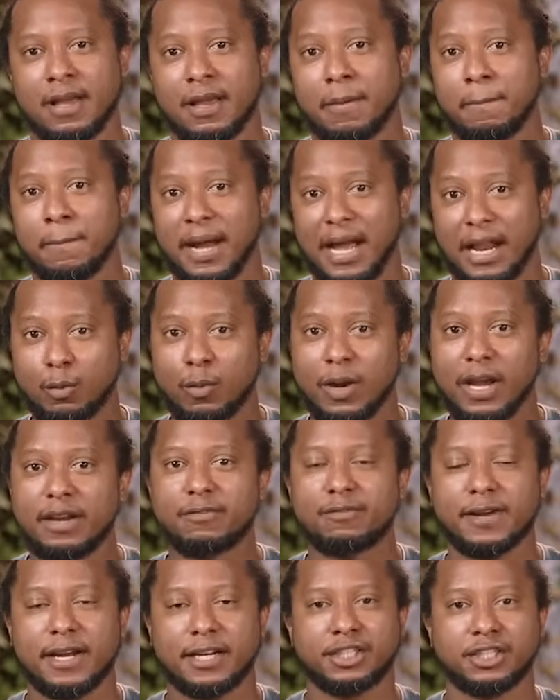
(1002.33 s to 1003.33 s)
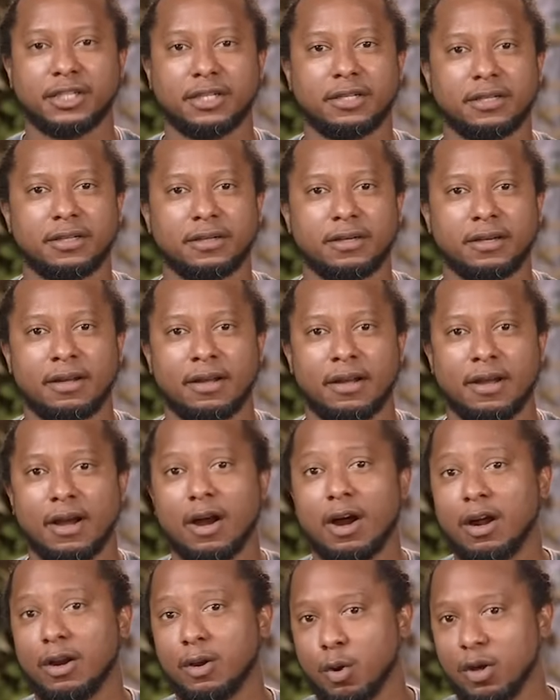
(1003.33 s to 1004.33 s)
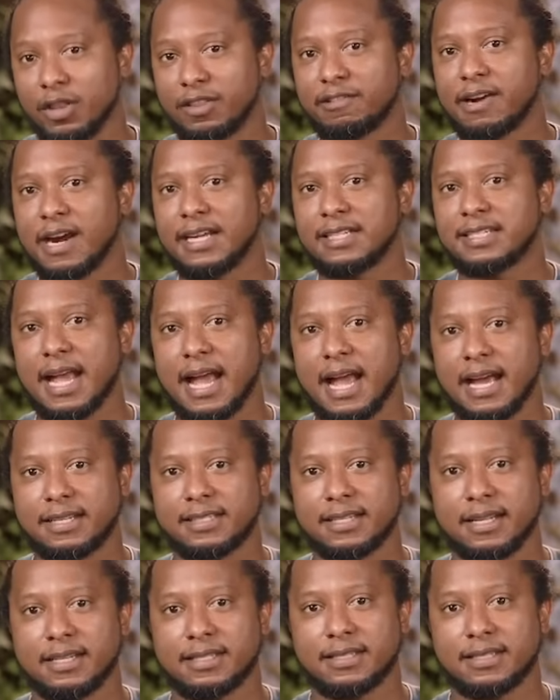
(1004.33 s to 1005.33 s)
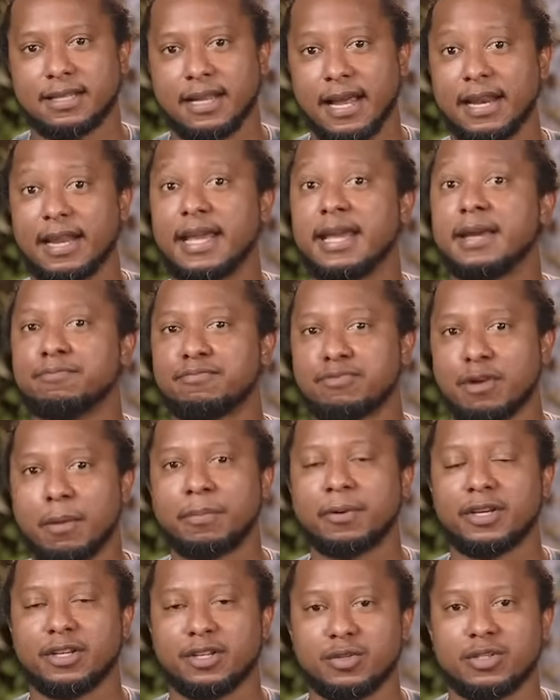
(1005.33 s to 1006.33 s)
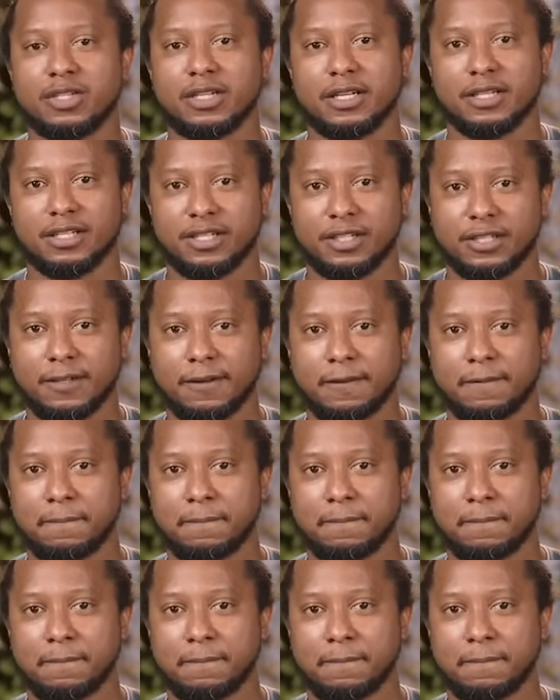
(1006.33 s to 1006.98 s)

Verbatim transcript: Malware infection, unauthorized access, and improper usage.